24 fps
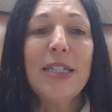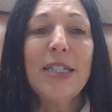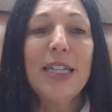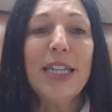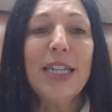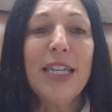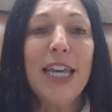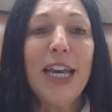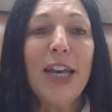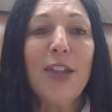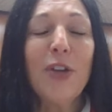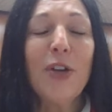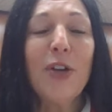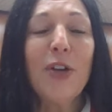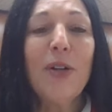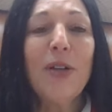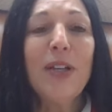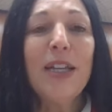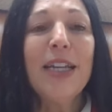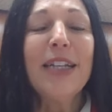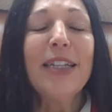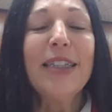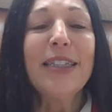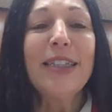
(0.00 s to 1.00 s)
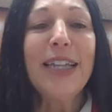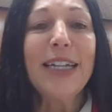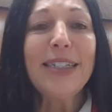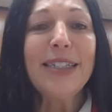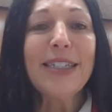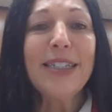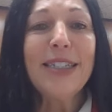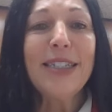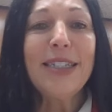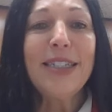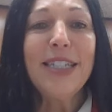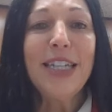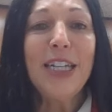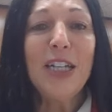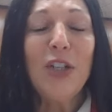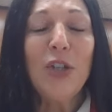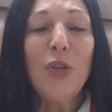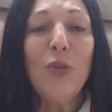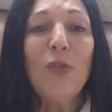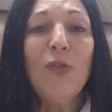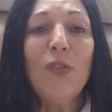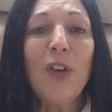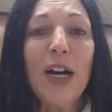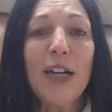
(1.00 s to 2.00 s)
Together, let's
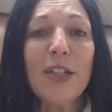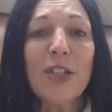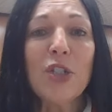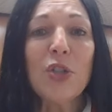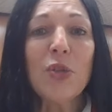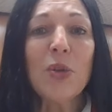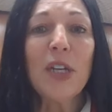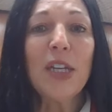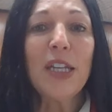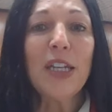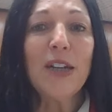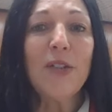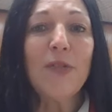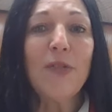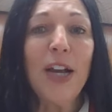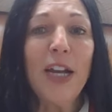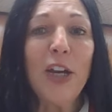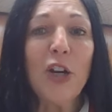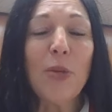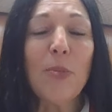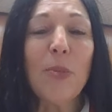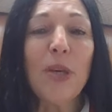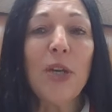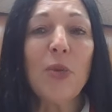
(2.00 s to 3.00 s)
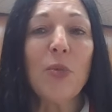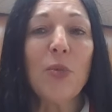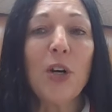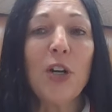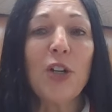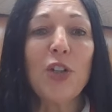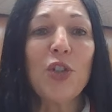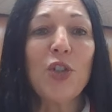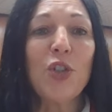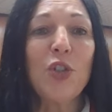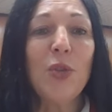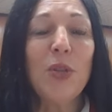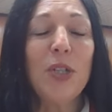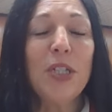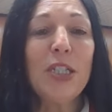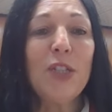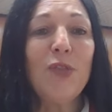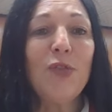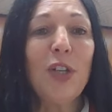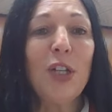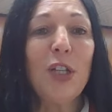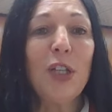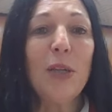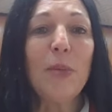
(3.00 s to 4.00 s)
continue fostering an environment where our students
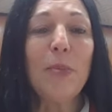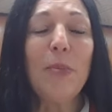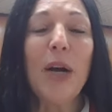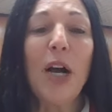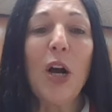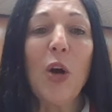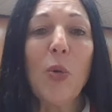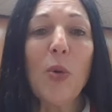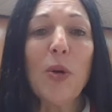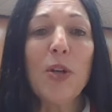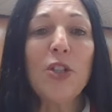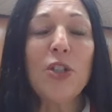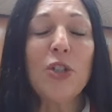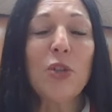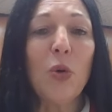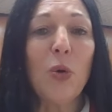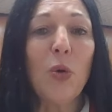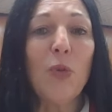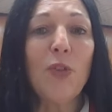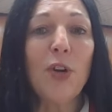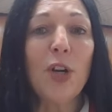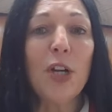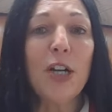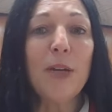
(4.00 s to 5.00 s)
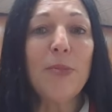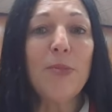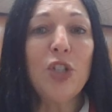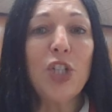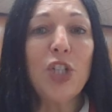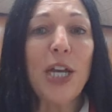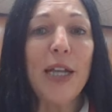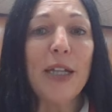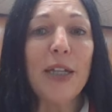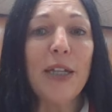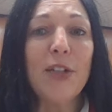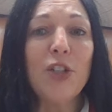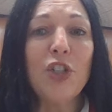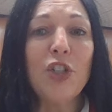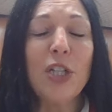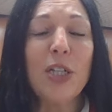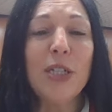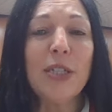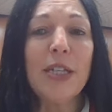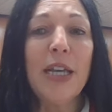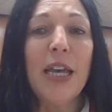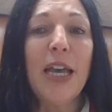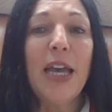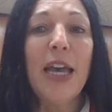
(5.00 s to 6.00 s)
feel empowered to overcome
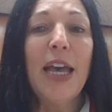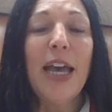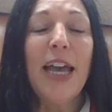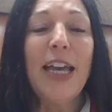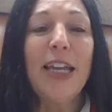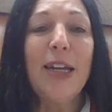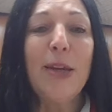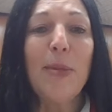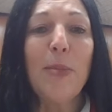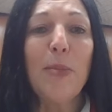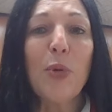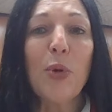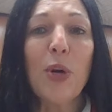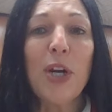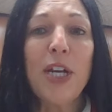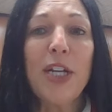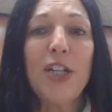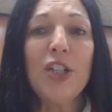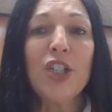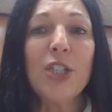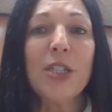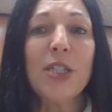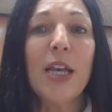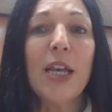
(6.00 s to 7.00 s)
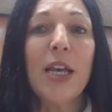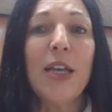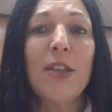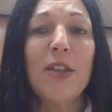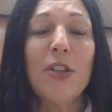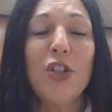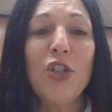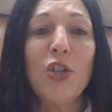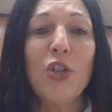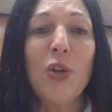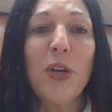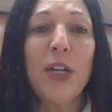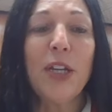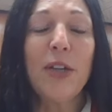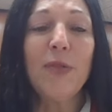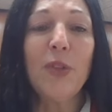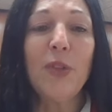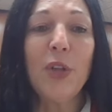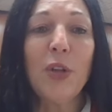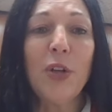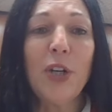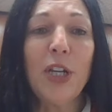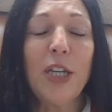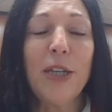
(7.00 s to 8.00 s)
challenges and embrace the joy of
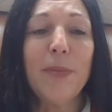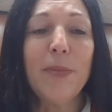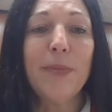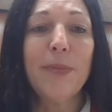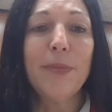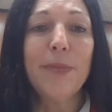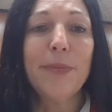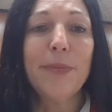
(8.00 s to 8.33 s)
learning.